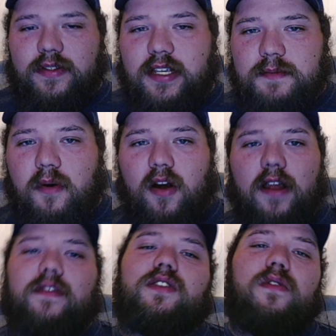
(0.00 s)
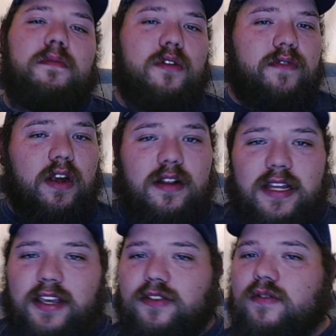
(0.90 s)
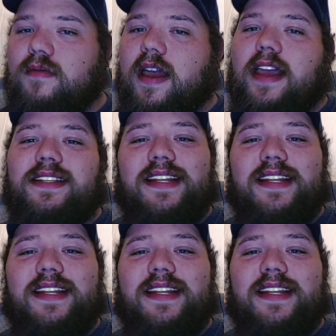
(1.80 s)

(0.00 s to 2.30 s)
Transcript: this part of it to improve your click-through rates